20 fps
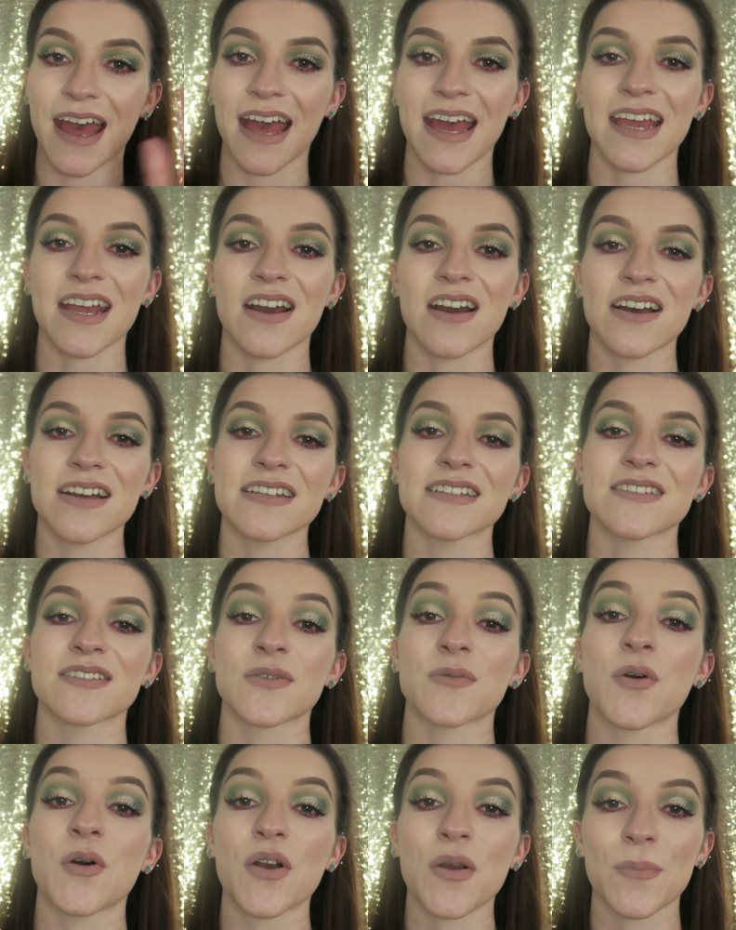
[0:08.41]
Hey guys, so
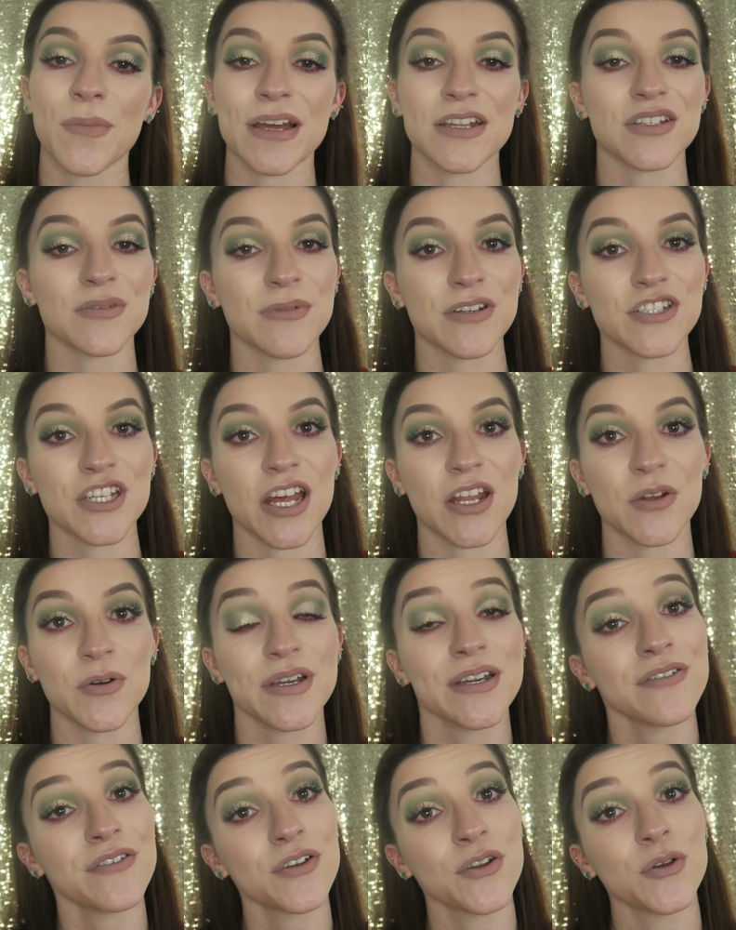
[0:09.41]
welcome back to my channel.
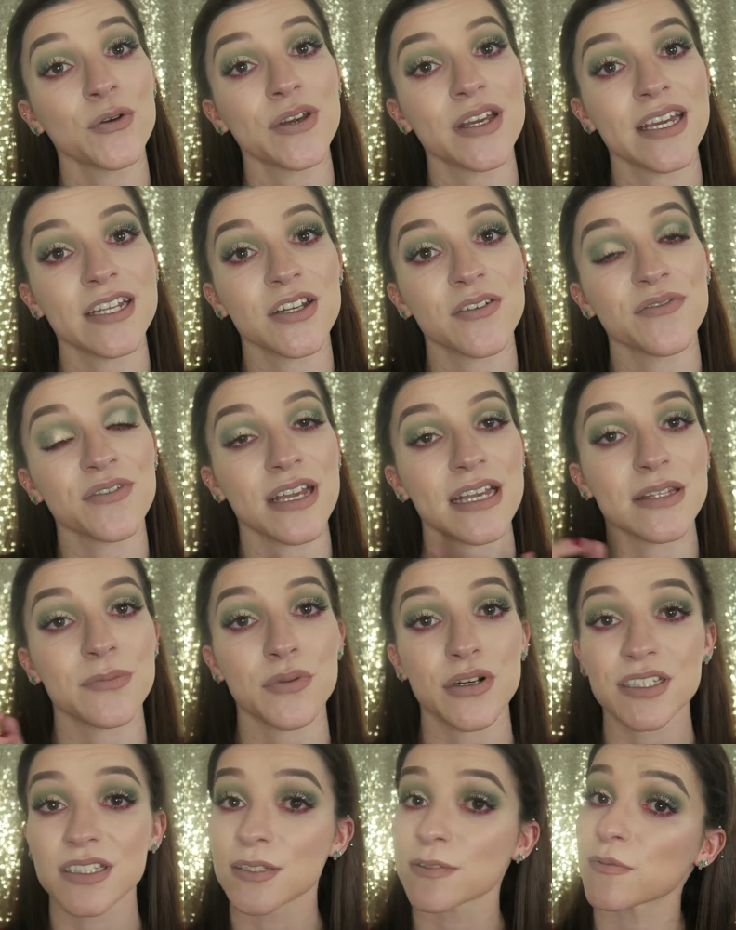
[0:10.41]
If you're new here, don't forget to
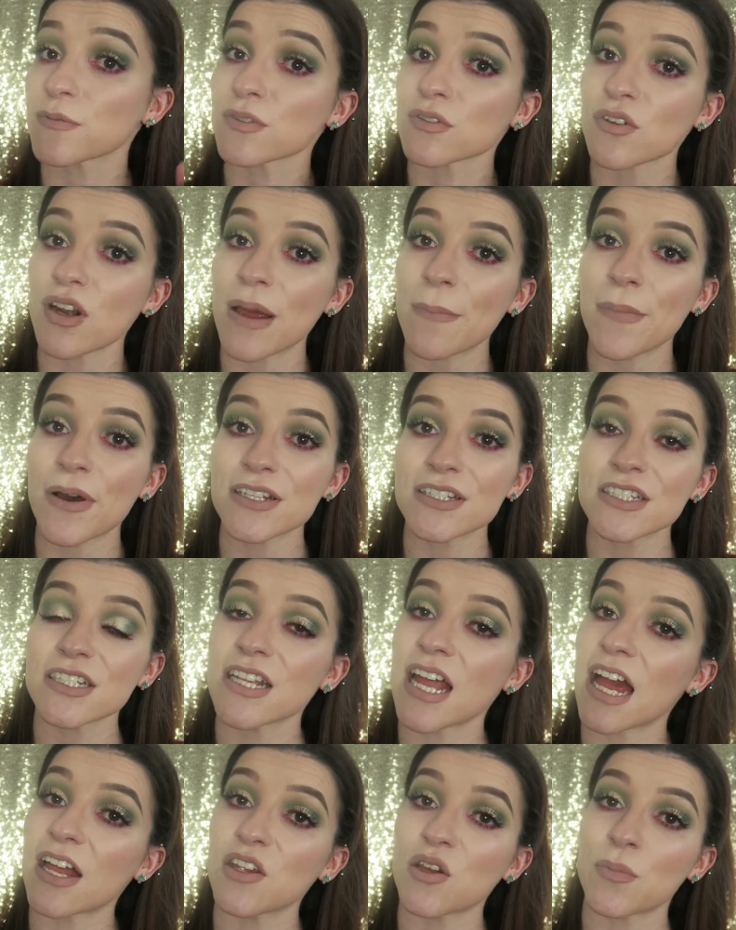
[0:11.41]
press the subscribe button
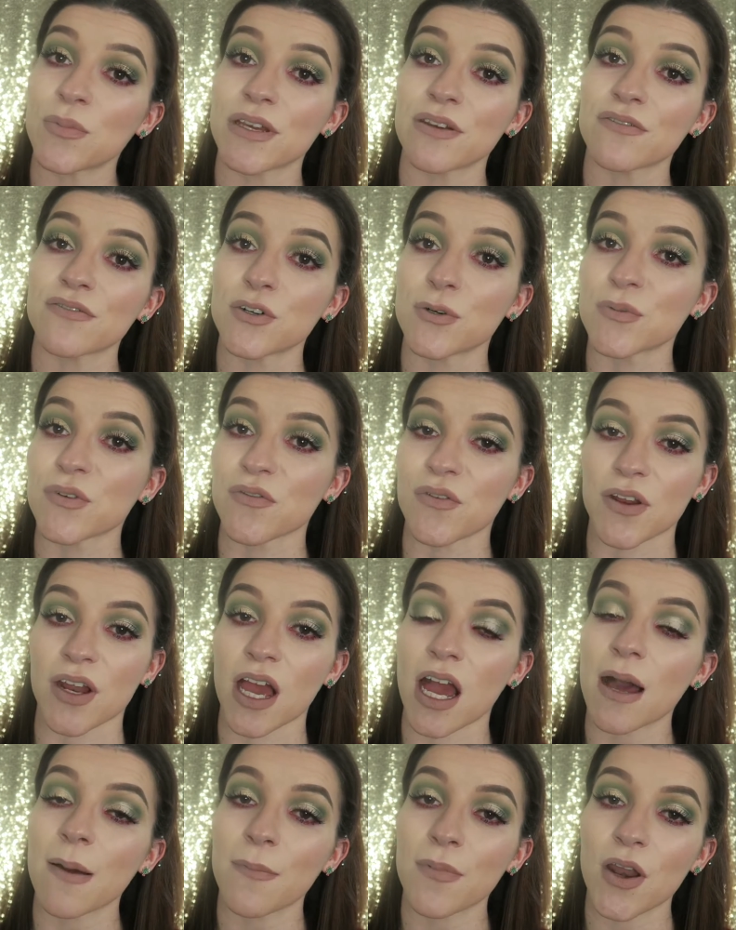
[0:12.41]
and you'll be informed of when
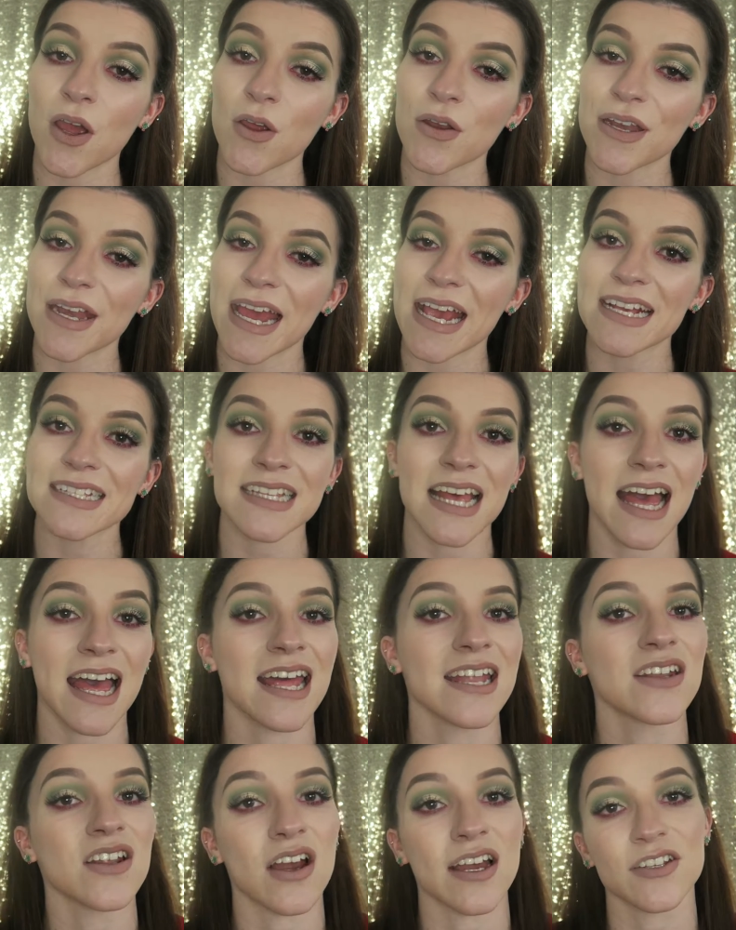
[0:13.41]
I upload next,
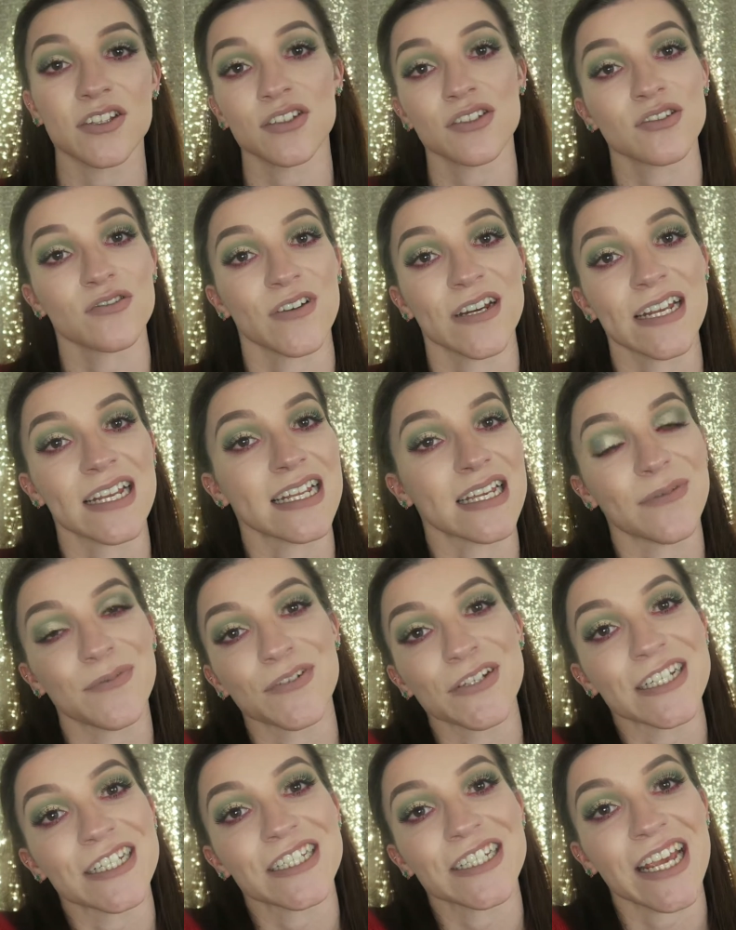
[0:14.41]
and I just greatly
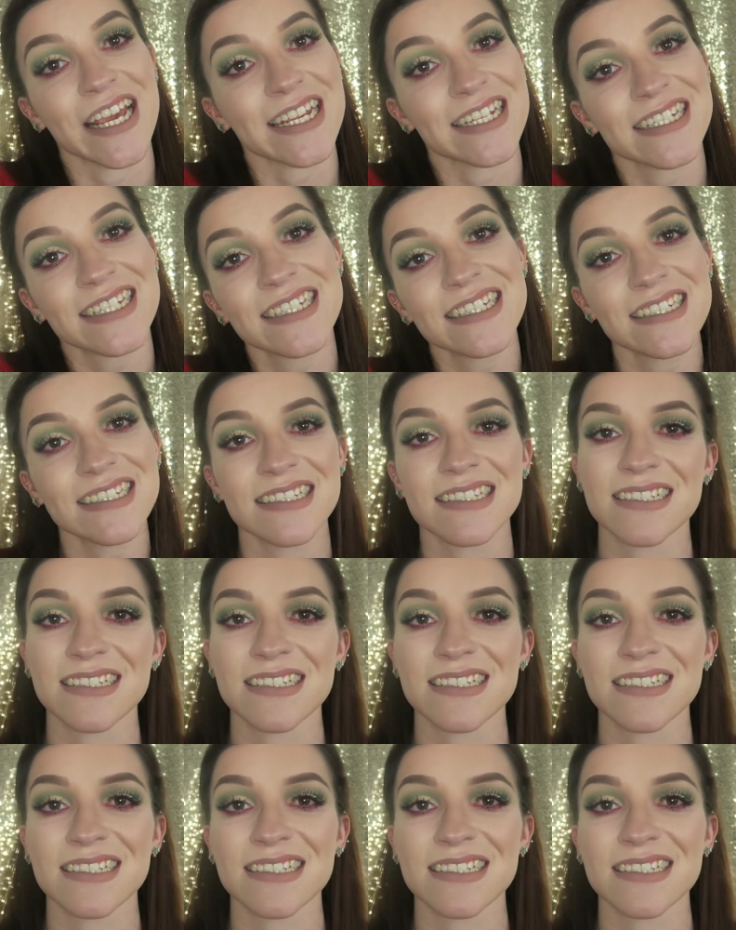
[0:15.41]
appreciate it.